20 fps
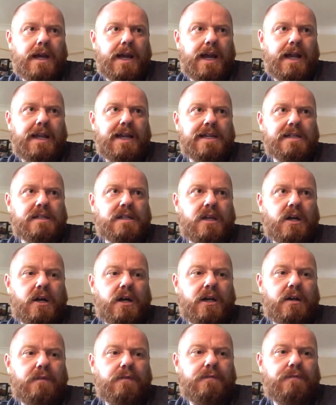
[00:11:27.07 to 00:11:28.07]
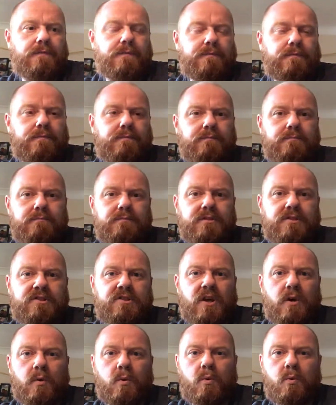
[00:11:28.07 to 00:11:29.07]
and it's kind of
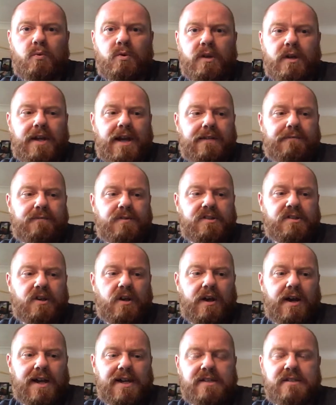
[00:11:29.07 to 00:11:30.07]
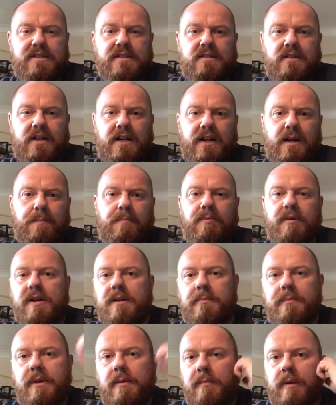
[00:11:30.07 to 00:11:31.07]
sold and advertised as like a
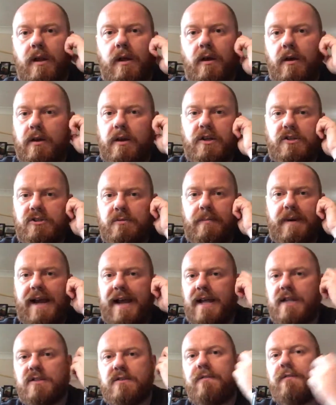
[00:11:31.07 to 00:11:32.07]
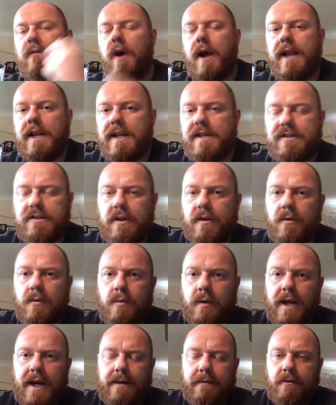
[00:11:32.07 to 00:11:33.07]
premium lager, Japan's finest and
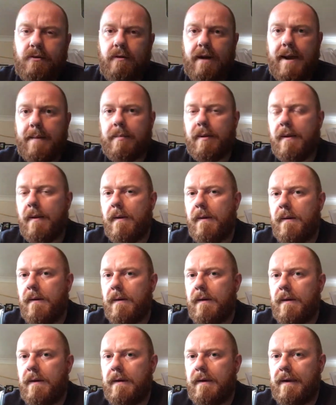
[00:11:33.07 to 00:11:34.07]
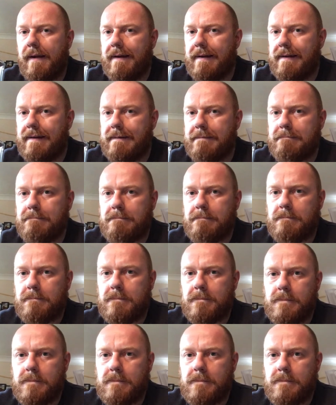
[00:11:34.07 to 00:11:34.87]
all that crap. Um,